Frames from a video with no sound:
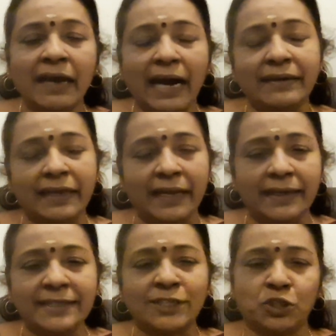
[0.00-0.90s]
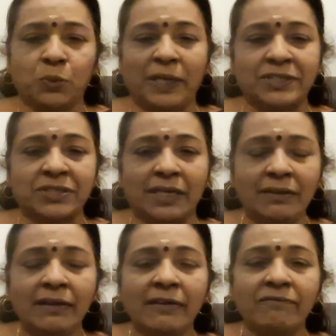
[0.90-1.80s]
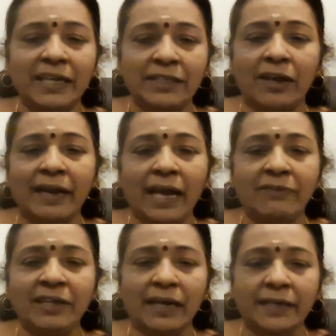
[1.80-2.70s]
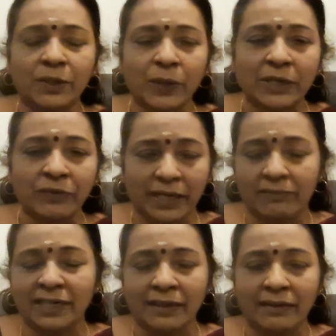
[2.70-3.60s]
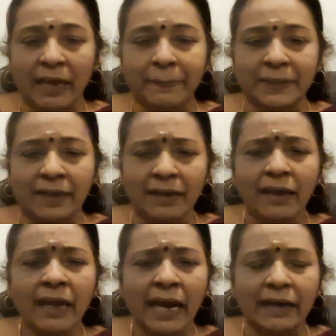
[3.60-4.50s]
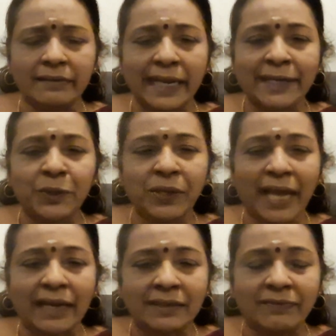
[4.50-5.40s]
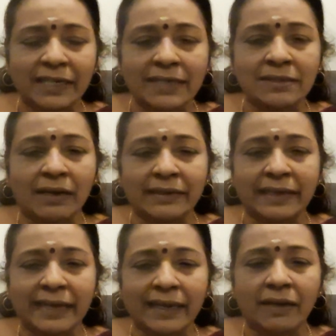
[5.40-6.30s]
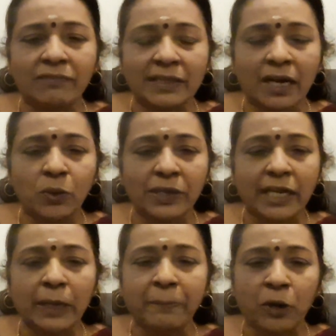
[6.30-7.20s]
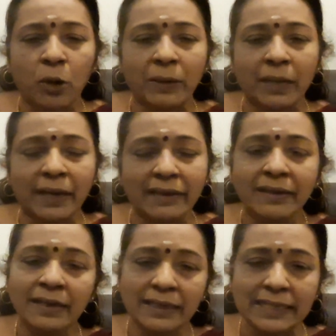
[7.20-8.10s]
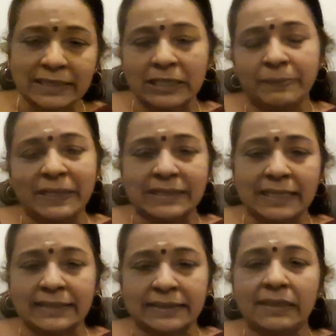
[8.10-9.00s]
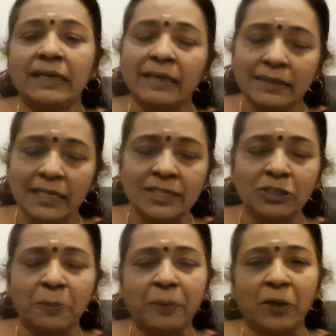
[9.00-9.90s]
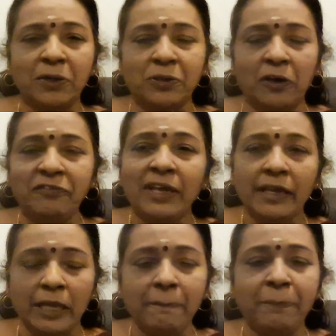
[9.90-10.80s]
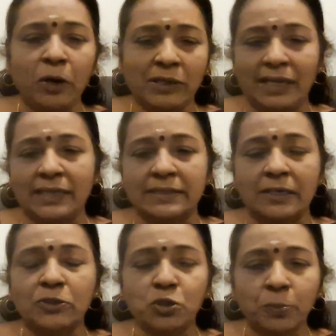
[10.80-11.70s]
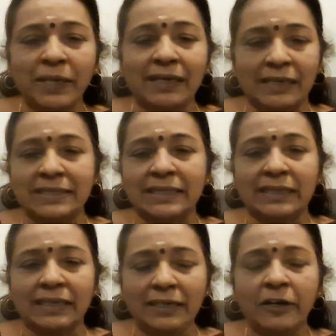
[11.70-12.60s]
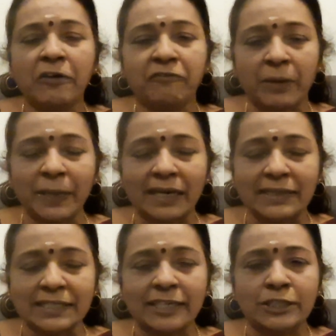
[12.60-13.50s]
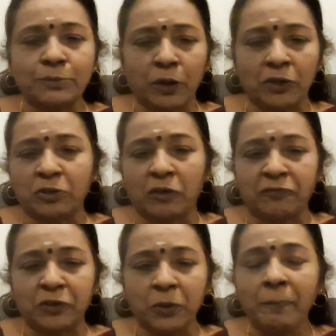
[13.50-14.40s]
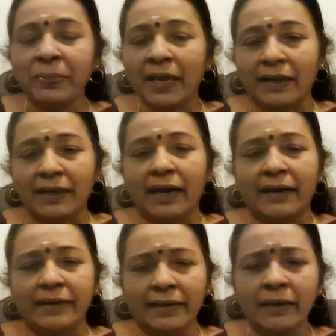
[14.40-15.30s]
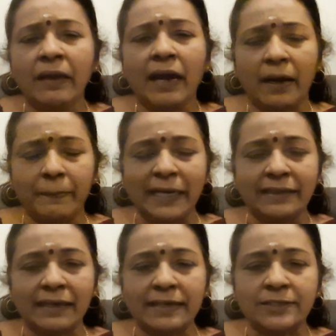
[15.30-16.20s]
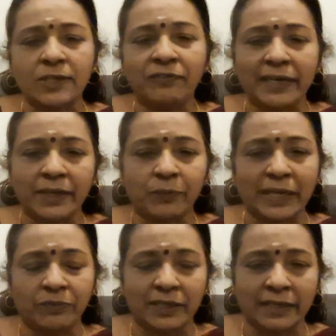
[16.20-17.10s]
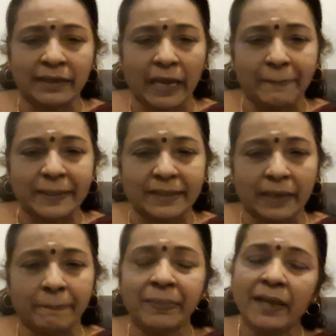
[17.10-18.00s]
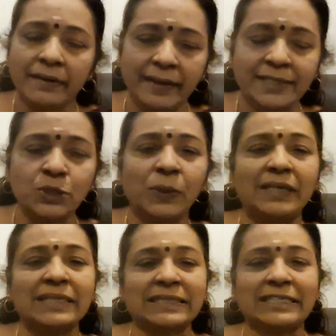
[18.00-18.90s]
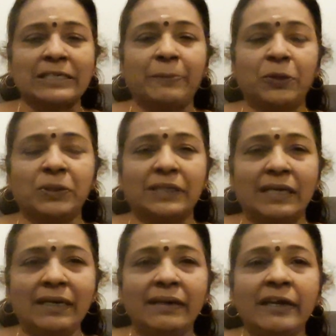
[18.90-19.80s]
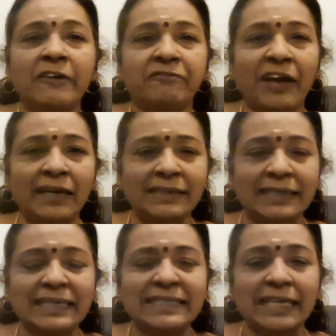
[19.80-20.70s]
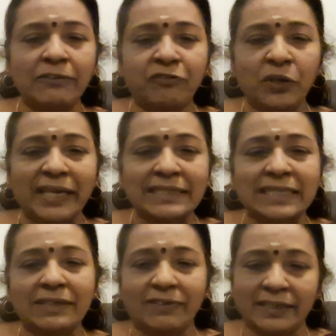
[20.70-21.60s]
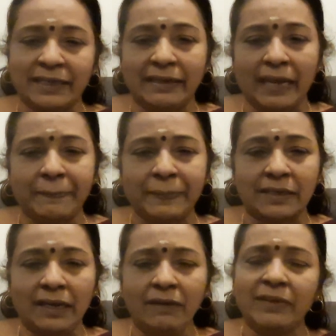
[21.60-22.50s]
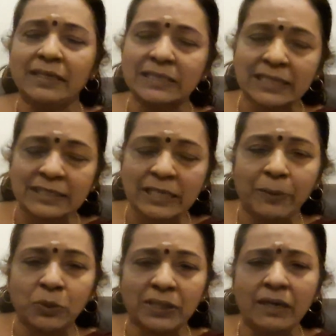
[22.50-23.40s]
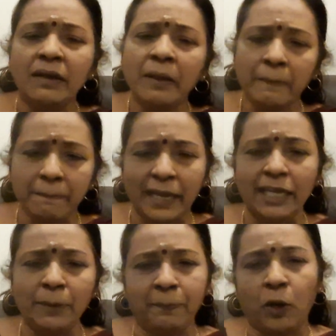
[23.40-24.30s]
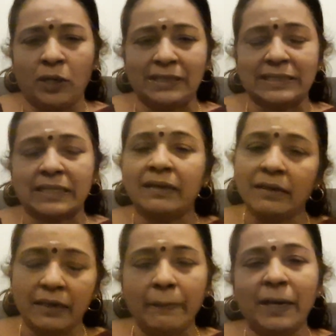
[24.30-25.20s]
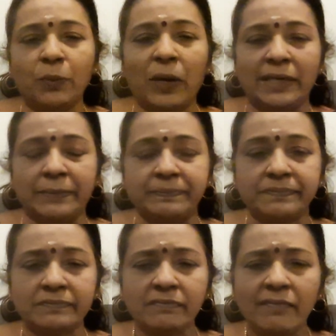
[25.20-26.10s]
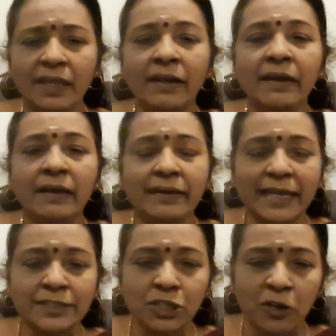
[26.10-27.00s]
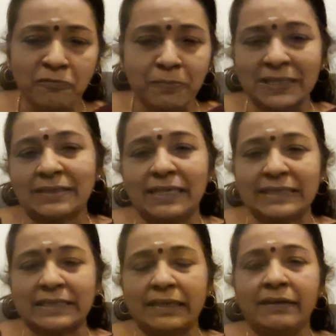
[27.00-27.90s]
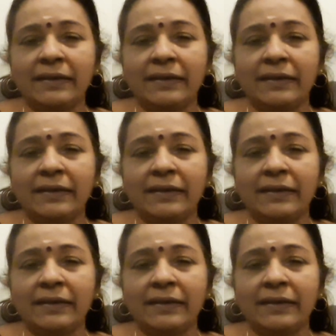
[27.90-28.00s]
at any situation when they are having adequate working capital, and day-to-day activities are undertaken without any problem and disturbances. These are the point of importance to be considered from a concerns point of view regarding a maintenance of adequate working capital. Next we'll discuss about the factors influencing working capital. We'll discuss about the main points. Number 1, nature of business.